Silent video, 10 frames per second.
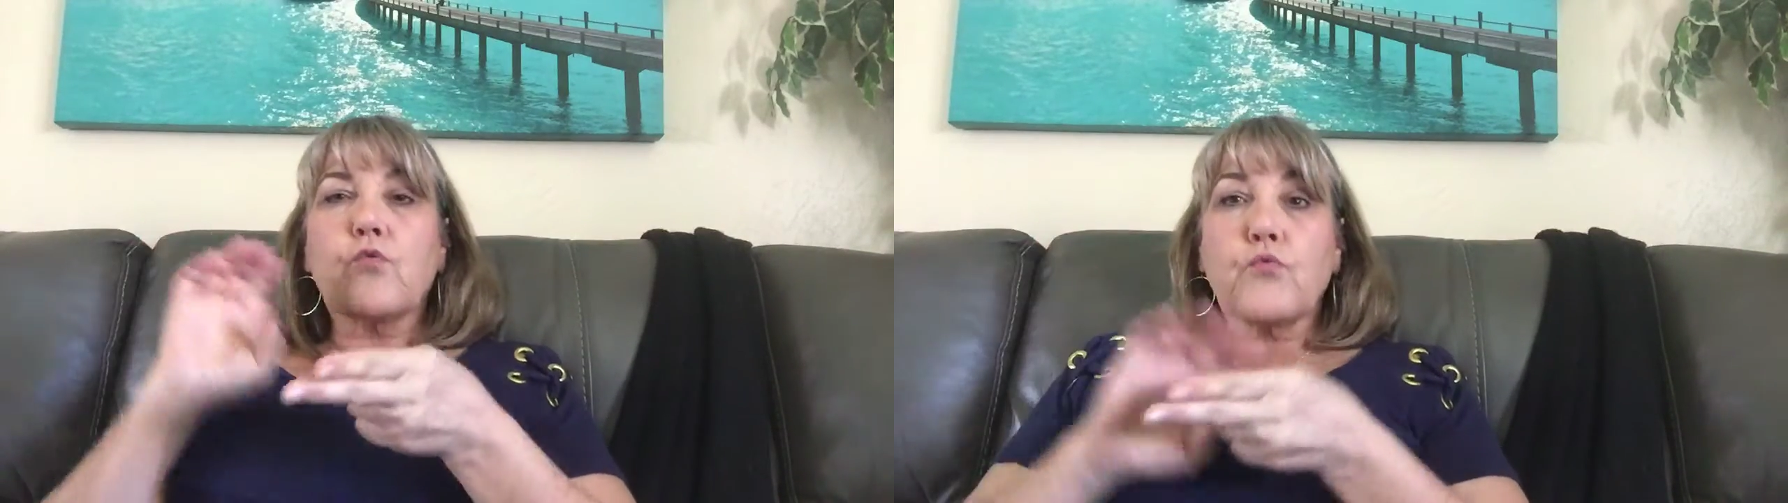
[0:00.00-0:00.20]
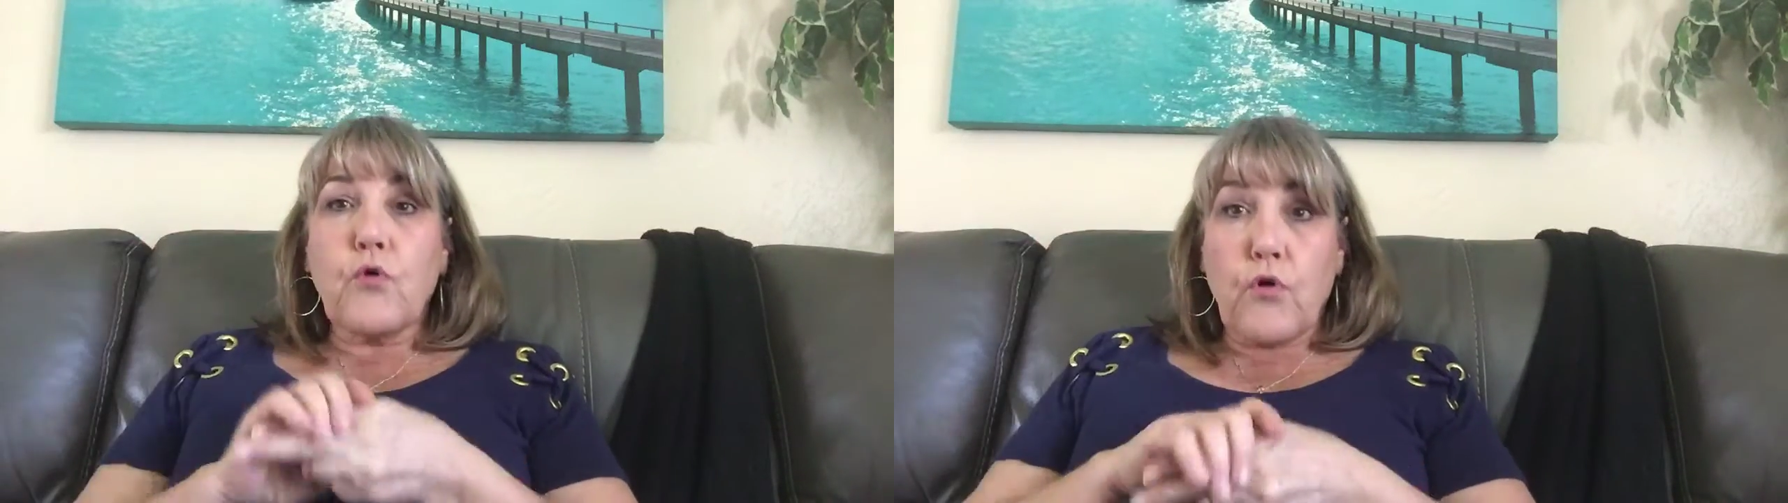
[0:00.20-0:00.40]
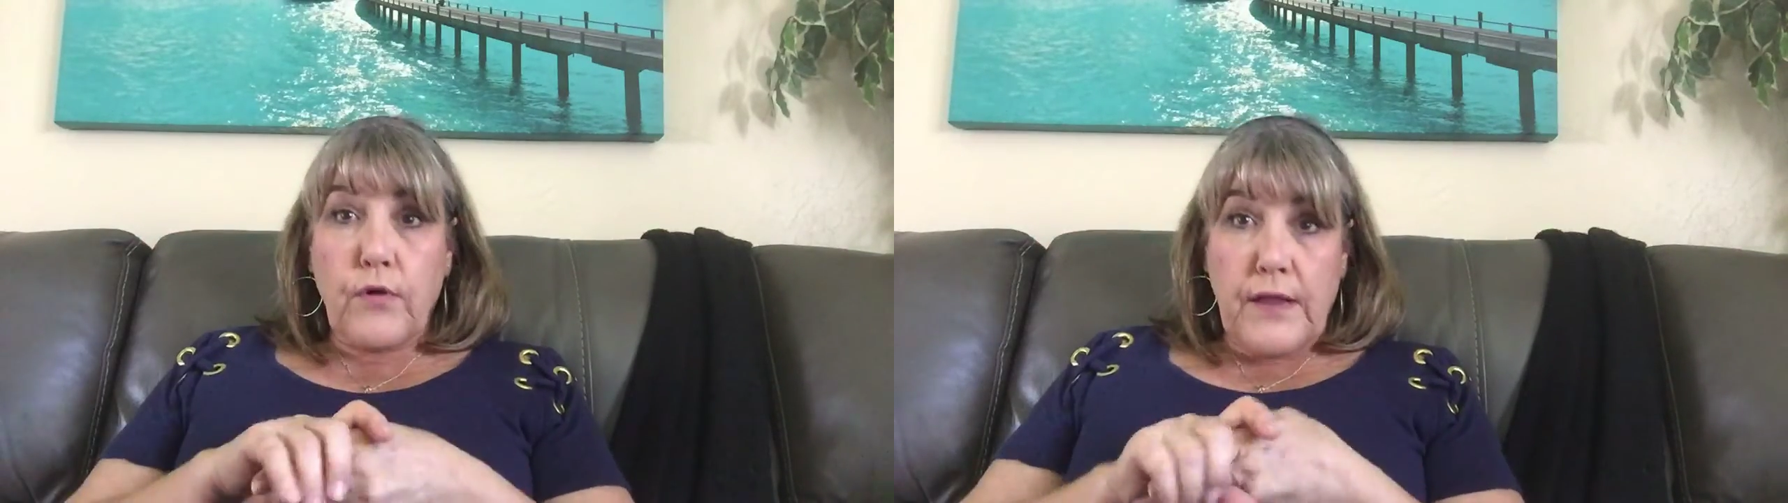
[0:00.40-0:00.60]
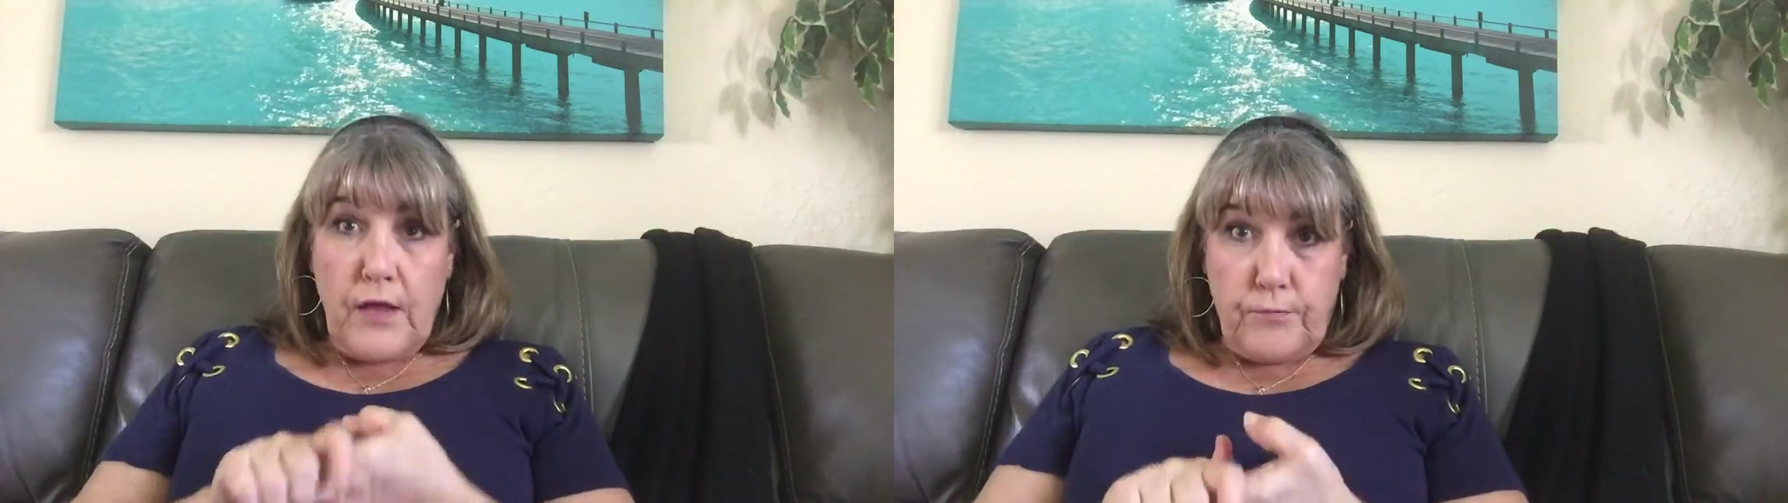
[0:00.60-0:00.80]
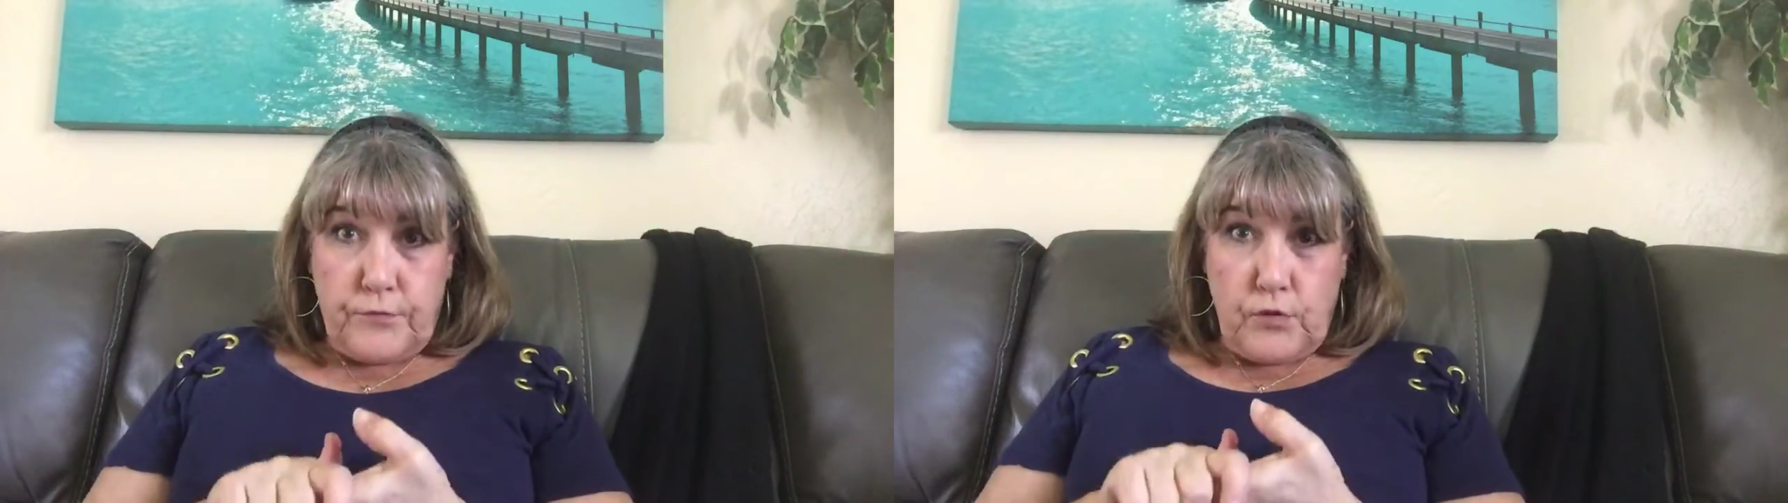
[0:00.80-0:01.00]
Rory
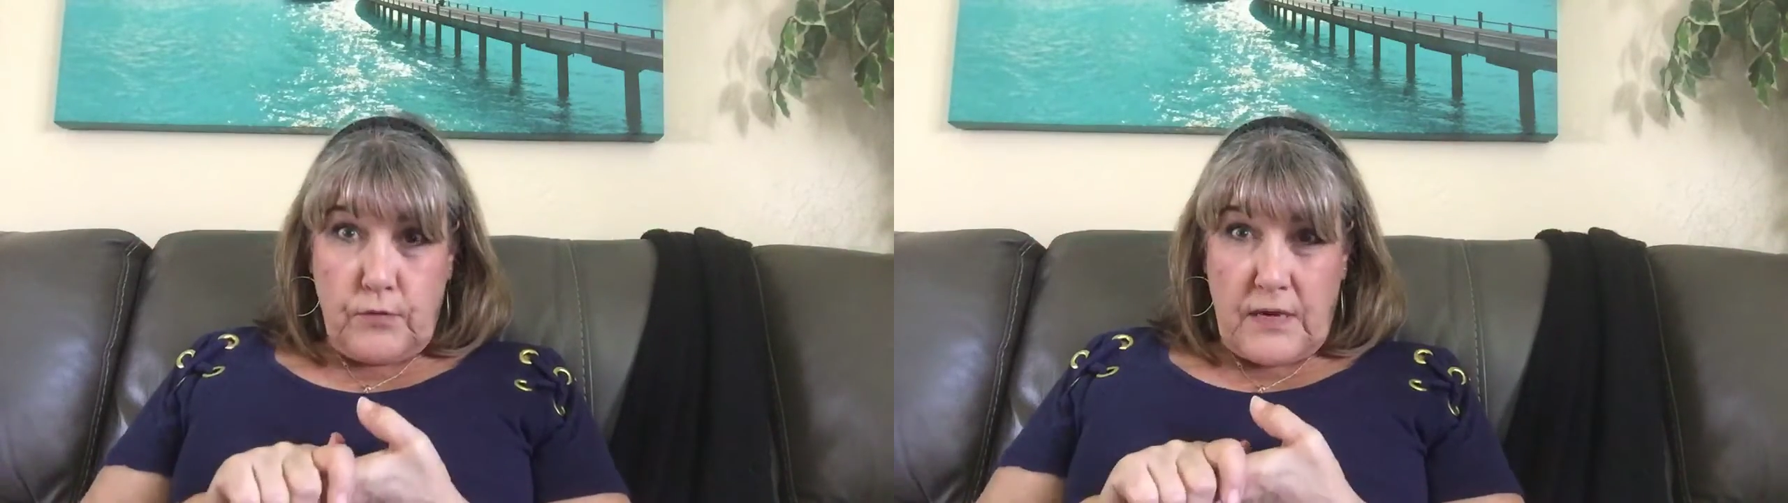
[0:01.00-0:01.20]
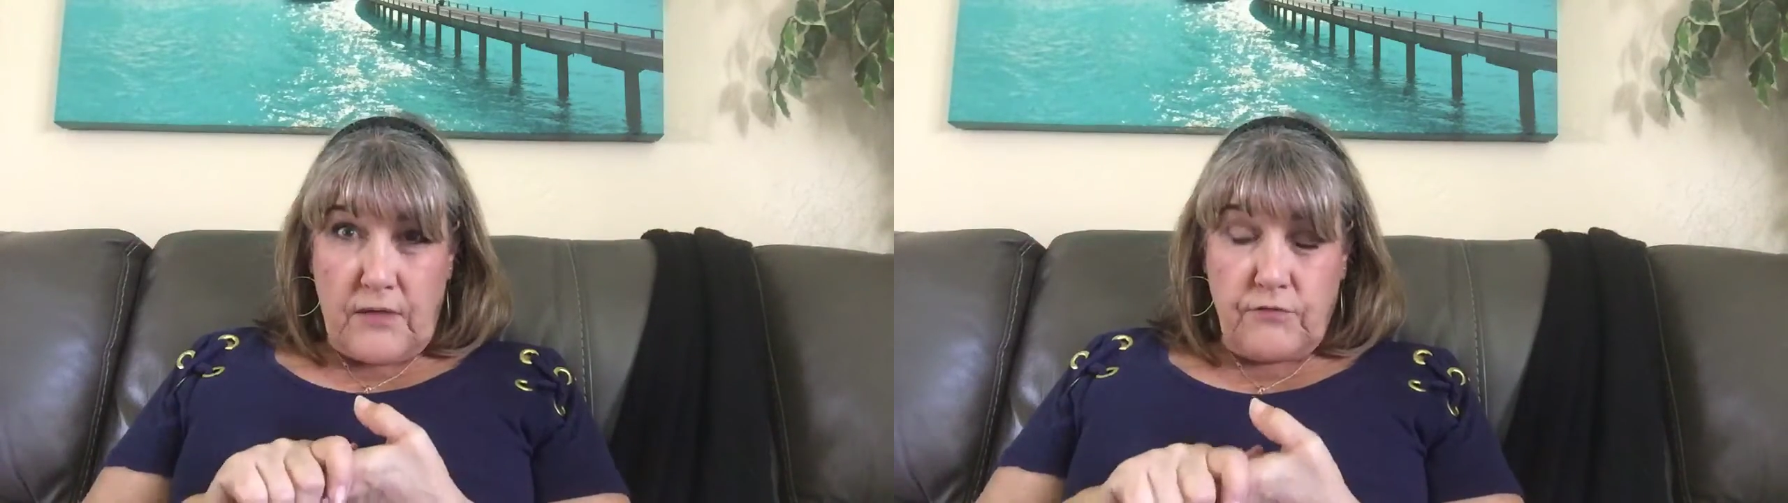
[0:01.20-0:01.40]
helped do an